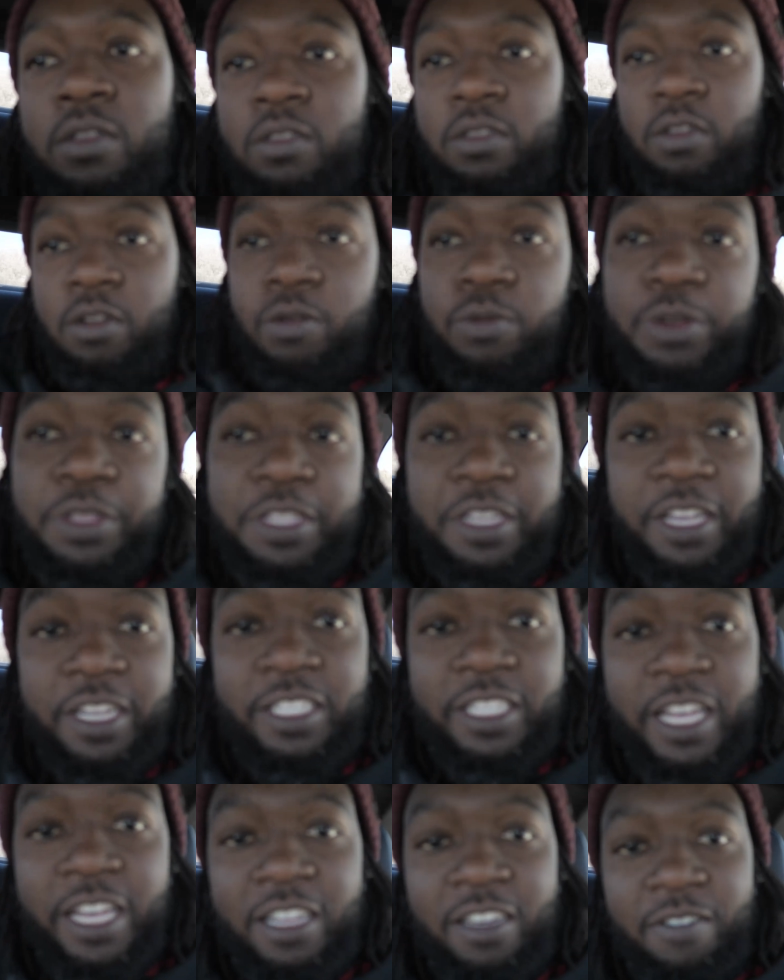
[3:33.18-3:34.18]
So with the
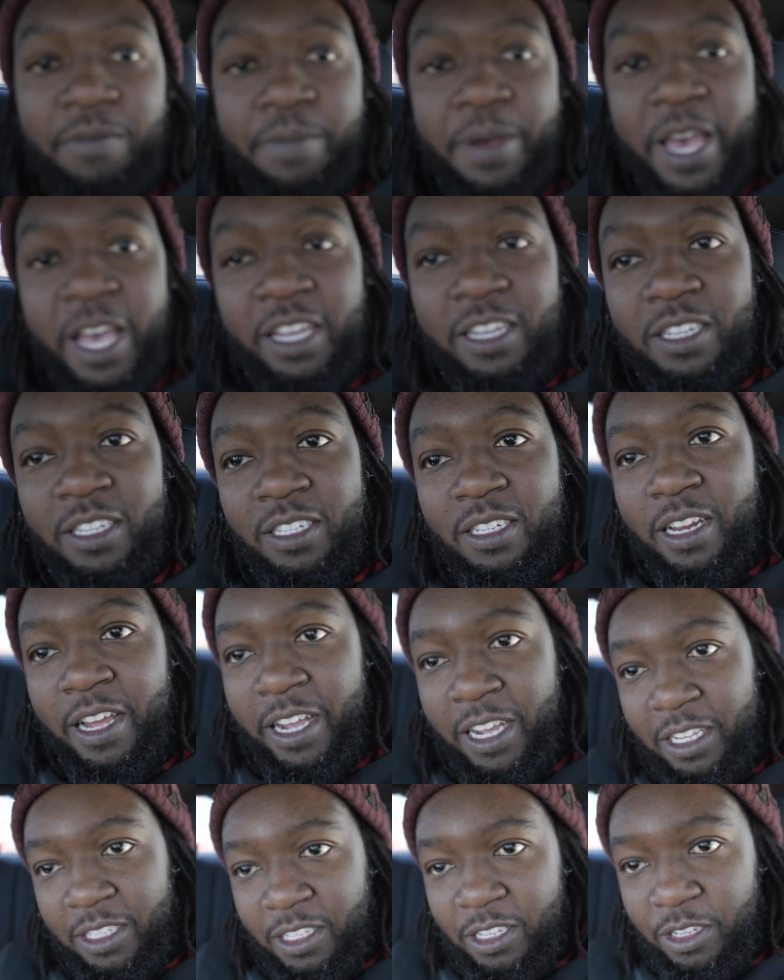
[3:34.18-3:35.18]
executive package, I
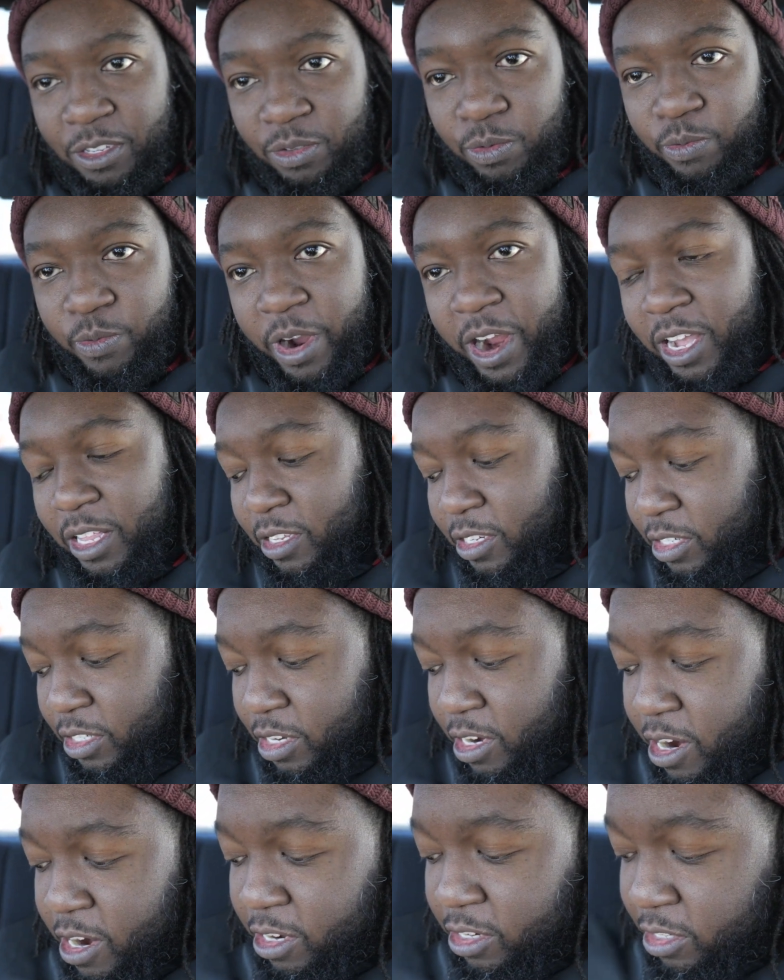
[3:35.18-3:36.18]
get this wireless
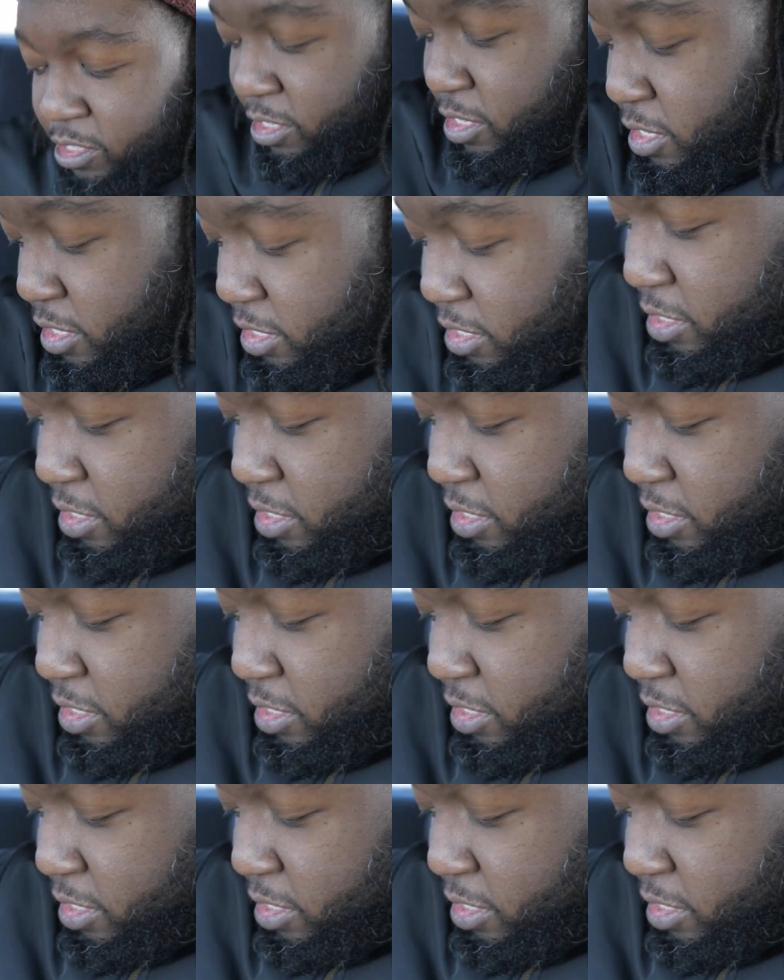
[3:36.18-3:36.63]
charger,